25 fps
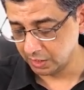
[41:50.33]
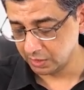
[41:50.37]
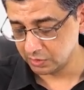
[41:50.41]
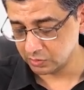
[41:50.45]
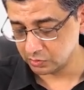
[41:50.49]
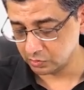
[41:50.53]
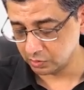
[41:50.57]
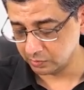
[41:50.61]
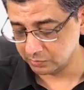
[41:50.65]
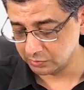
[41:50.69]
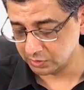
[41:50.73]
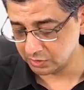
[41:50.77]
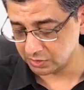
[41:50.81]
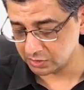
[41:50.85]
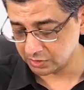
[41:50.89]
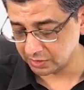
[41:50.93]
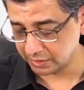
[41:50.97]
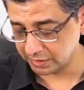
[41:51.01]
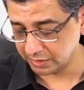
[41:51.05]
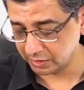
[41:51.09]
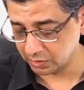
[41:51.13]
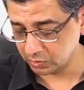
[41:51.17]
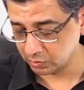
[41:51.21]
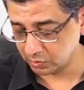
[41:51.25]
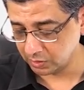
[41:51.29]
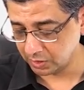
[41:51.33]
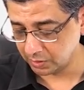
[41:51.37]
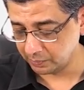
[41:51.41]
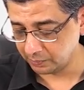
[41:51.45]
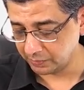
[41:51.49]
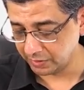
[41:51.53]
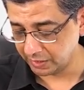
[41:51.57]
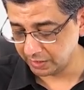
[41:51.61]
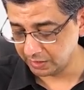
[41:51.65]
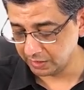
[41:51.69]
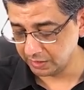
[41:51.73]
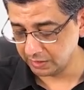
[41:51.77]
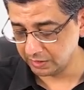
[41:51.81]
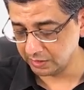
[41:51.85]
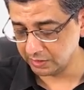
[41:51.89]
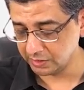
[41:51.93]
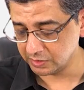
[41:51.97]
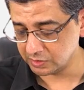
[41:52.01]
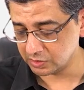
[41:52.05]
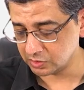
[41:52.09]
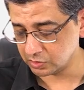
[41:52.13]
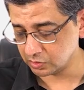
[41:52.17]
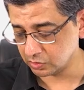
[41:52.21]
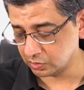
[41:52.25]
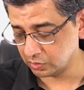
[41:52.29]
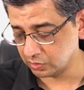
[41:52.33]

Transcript: So I'm just trying to compile a list